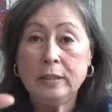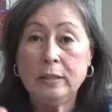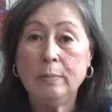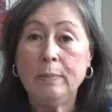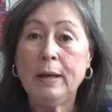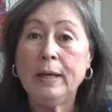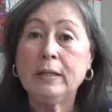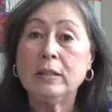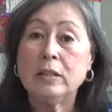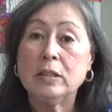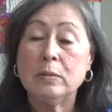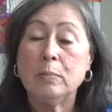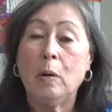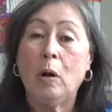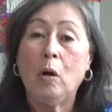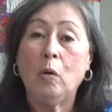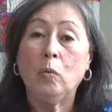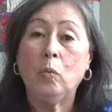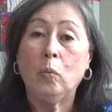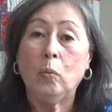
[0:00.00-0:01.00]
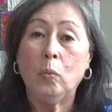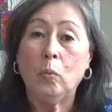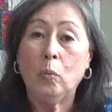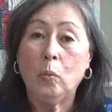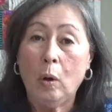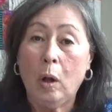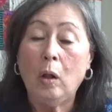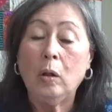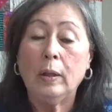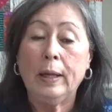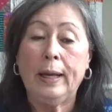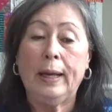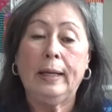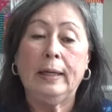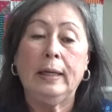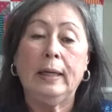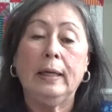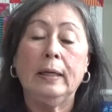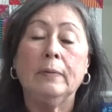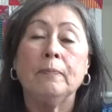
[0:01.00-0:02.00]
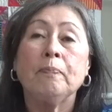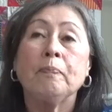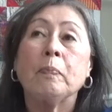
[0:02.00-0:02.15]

to make a small wall hanging.